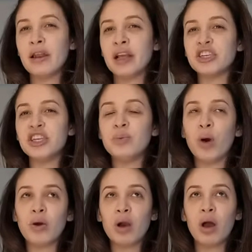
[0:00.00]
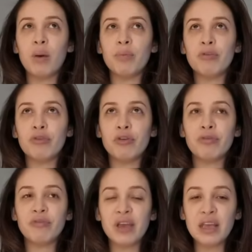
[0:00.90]
like she woke up for a
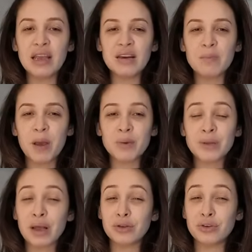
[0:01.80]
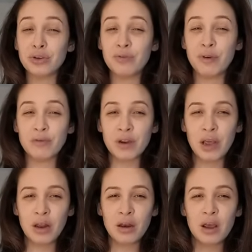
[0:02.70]
feed, but it was like
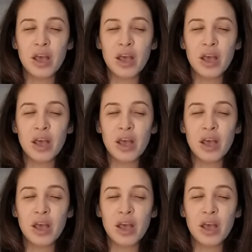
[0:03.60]
2:15.